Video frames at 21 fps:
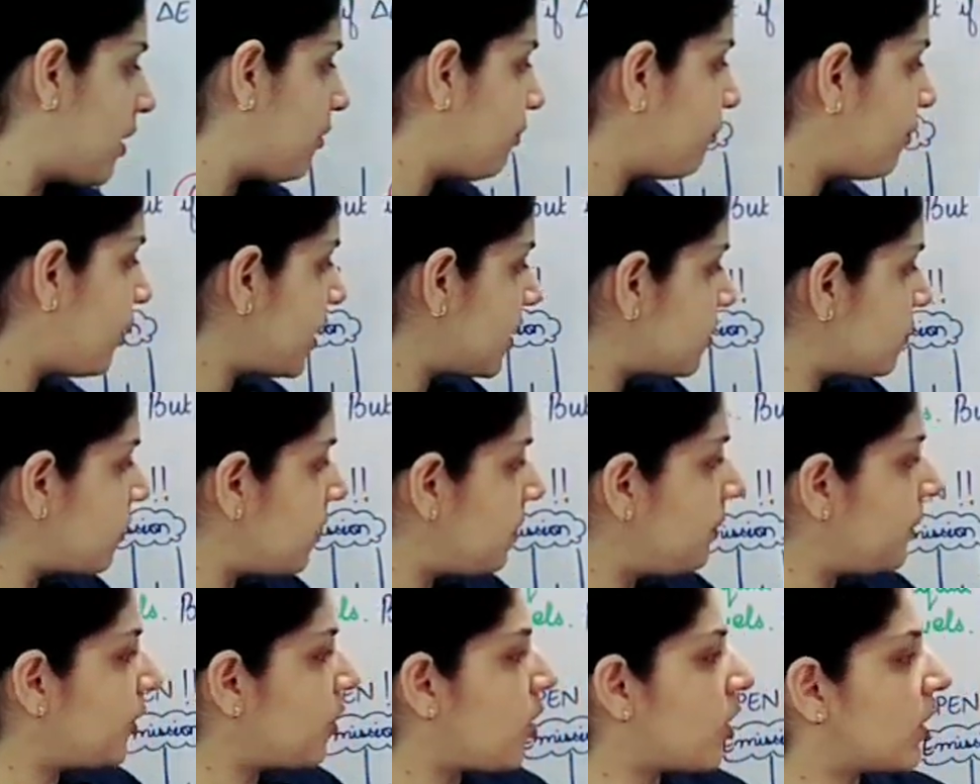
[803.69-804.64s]
First
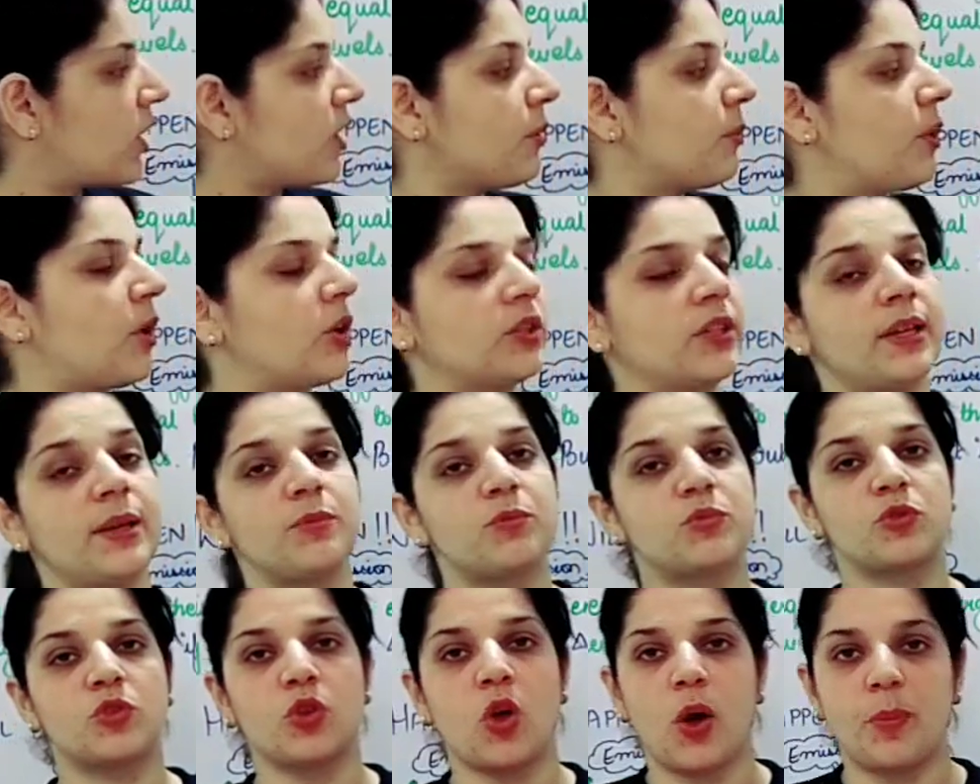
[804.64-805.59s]
we'll be talking about the
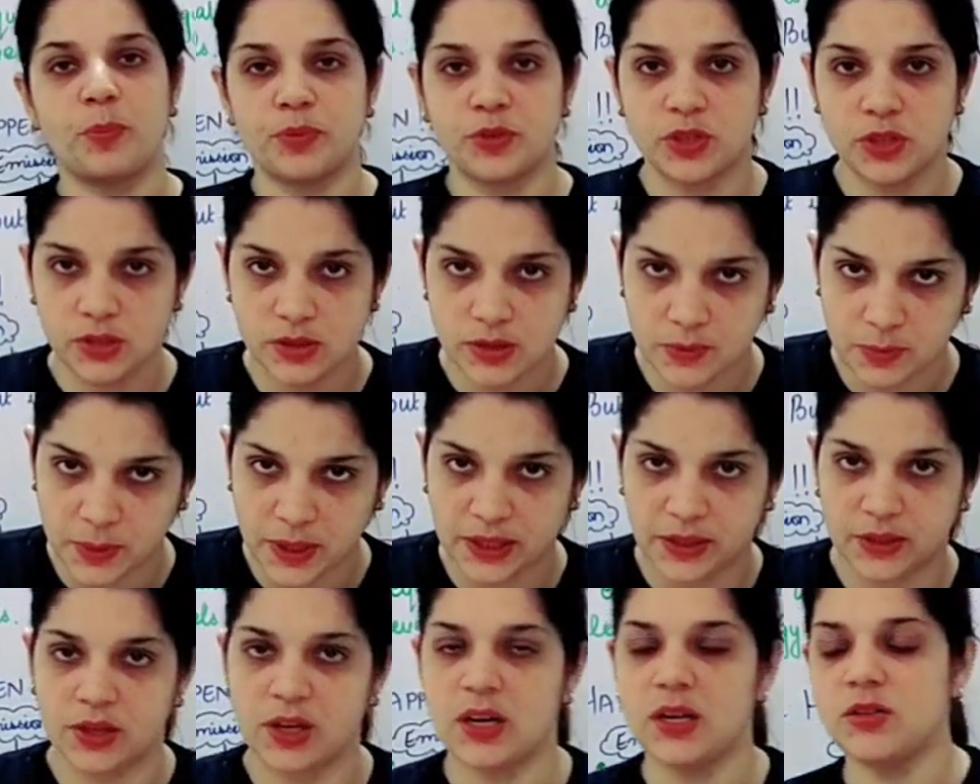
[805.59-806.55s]
absorption
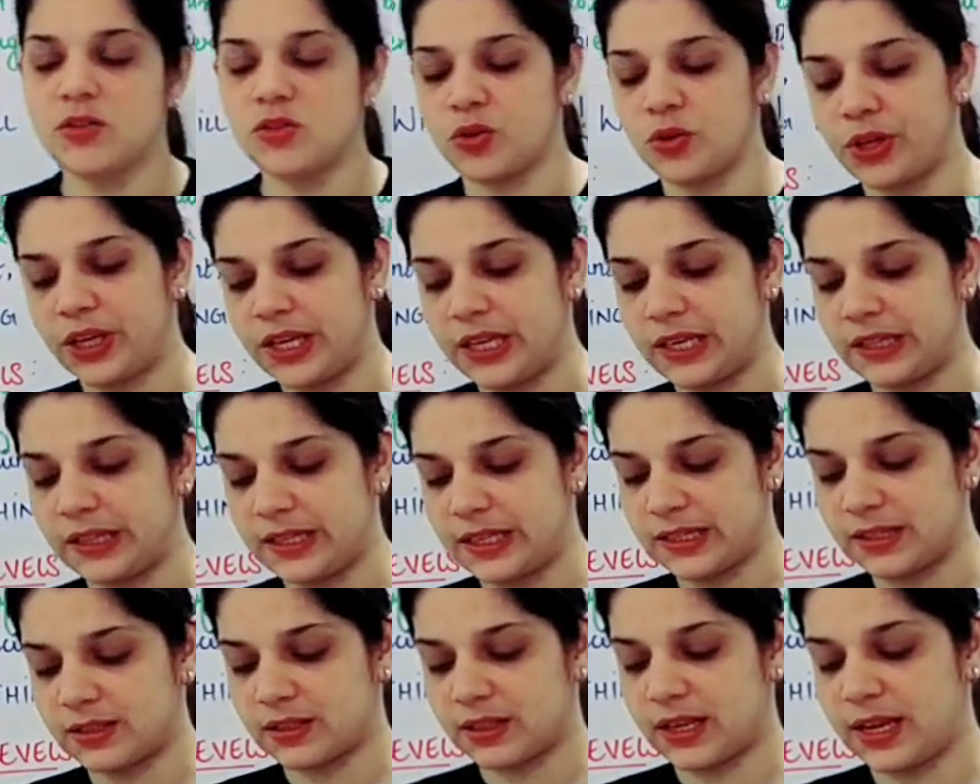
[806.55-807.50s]
spectra. So in
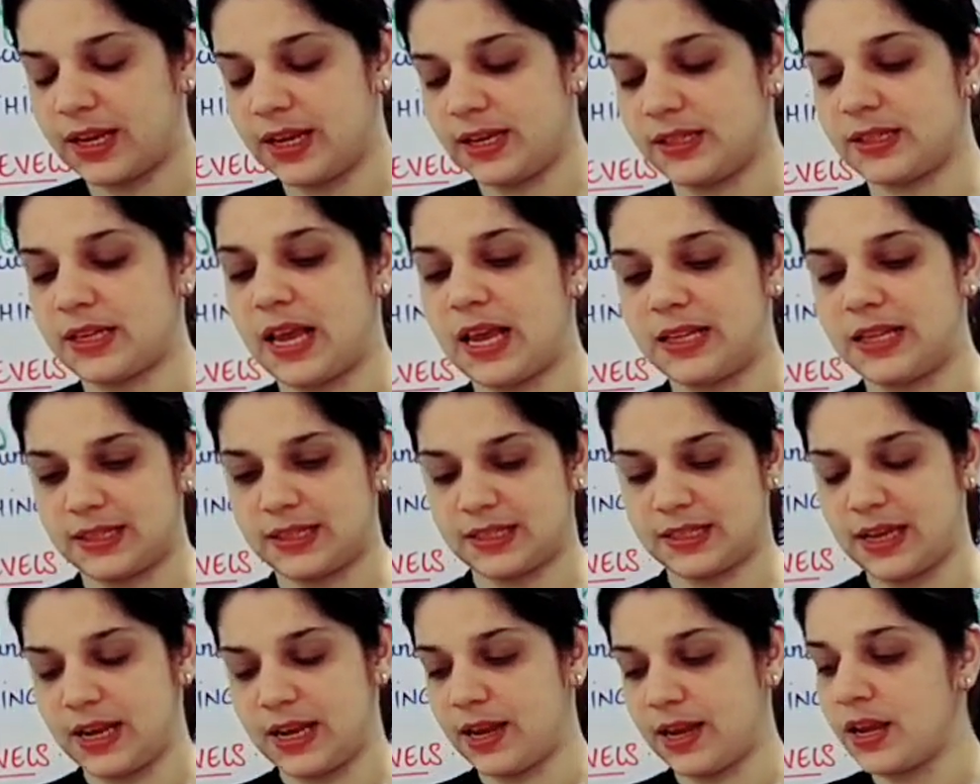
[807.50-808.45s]
this case I'll
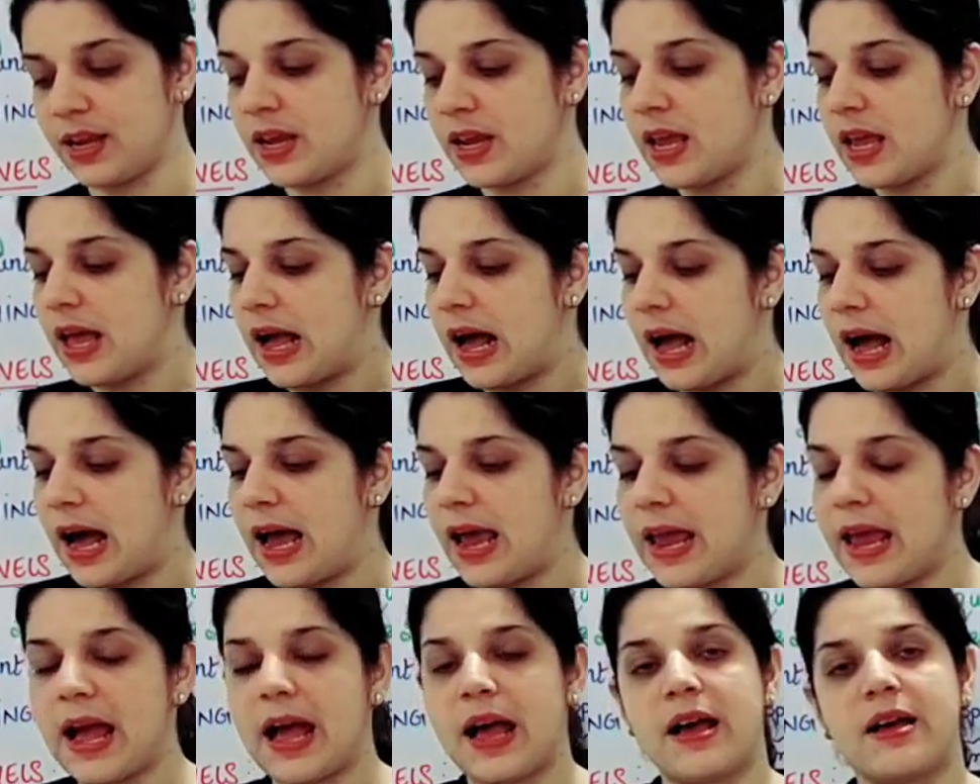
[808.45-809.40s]
say
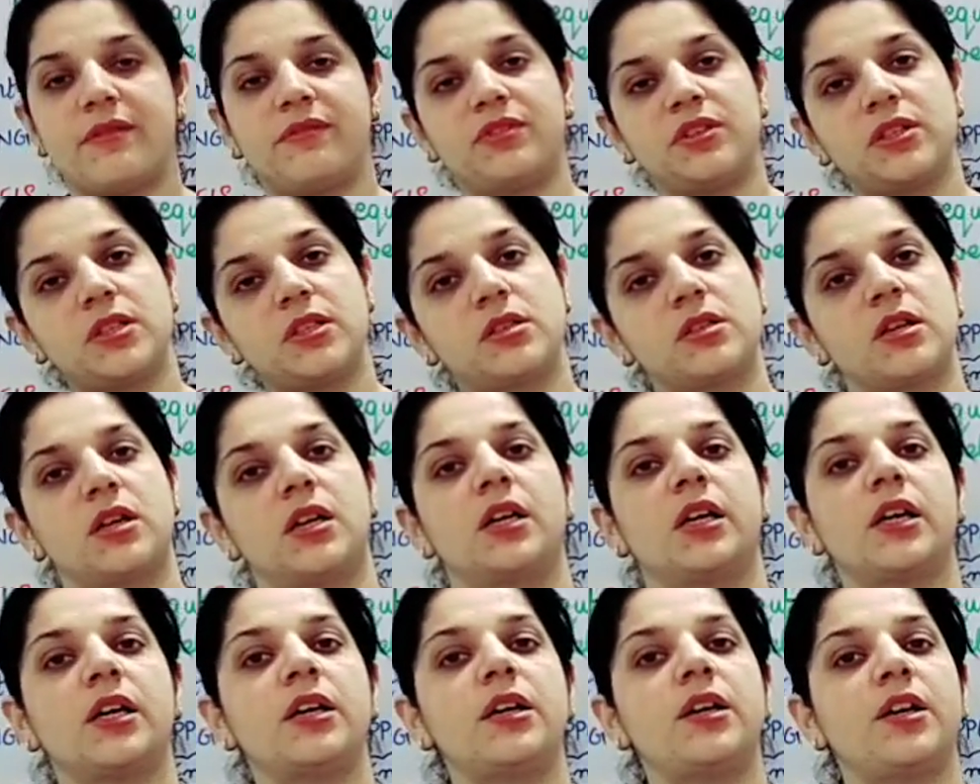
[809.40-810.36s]
I have a
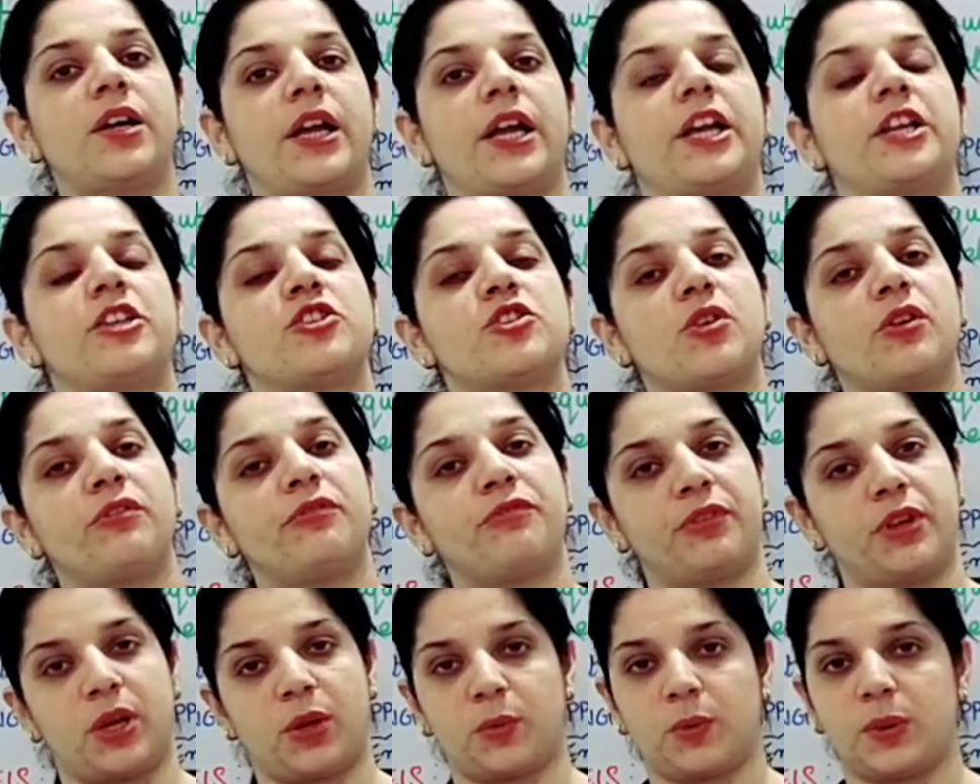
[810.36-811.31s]
certain range
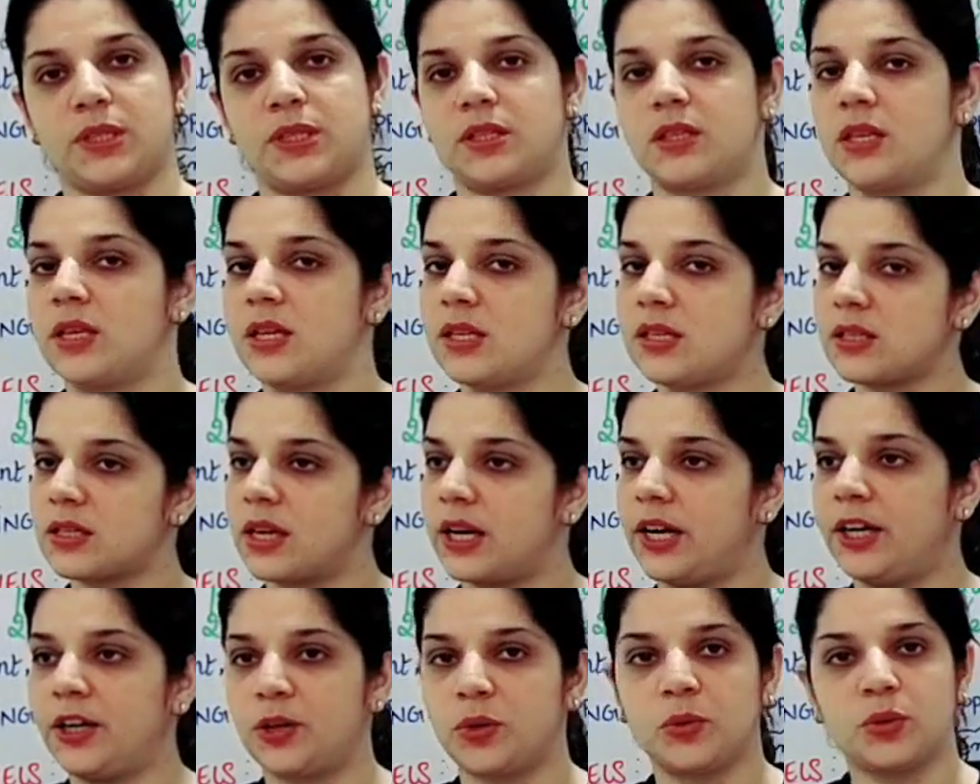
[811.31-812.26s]
of frequencies
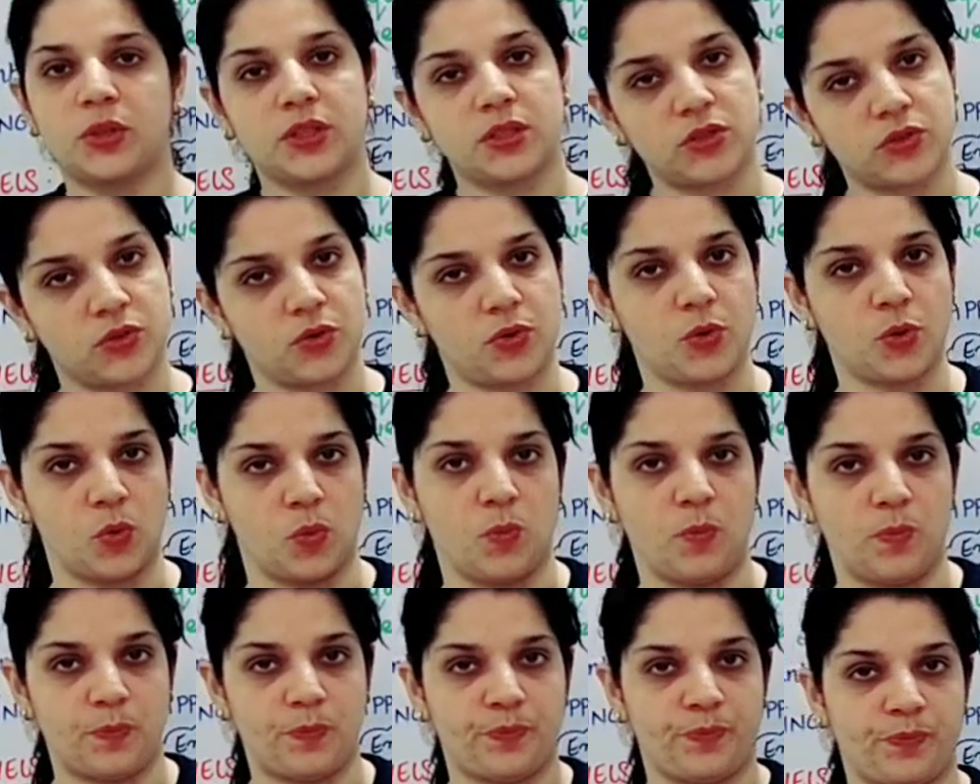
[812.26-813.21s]
into this
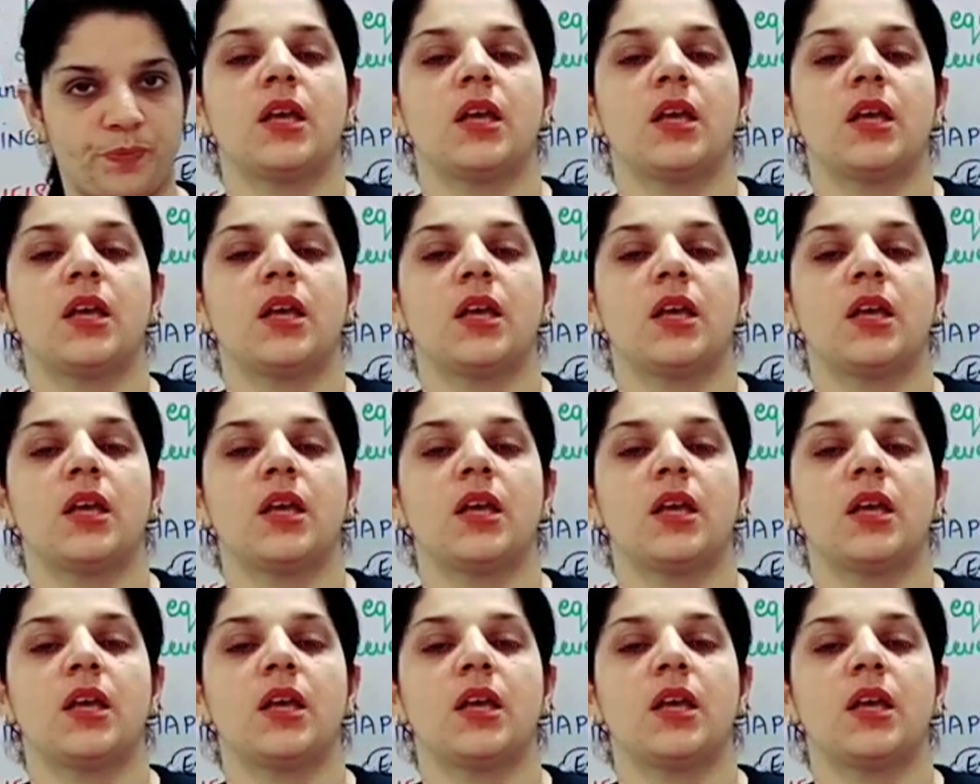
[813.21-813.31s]
room.